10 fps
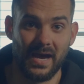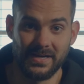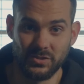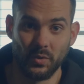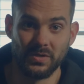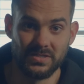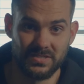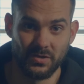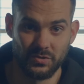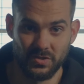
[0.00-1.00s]
I don't need
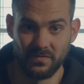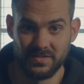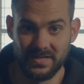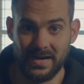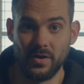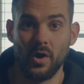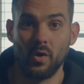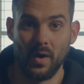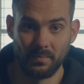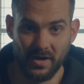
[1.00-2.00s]
cell service, and I
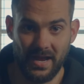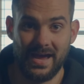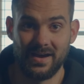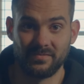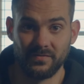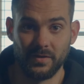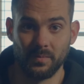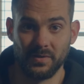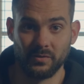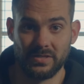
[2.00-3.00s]
know I'm gonna have
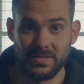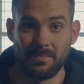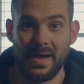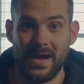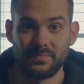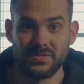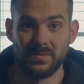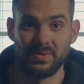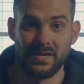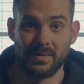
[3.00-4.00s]
availability to maps
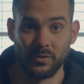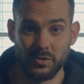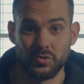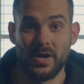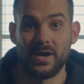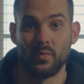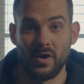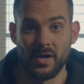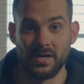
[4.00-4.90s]
and being able to track where I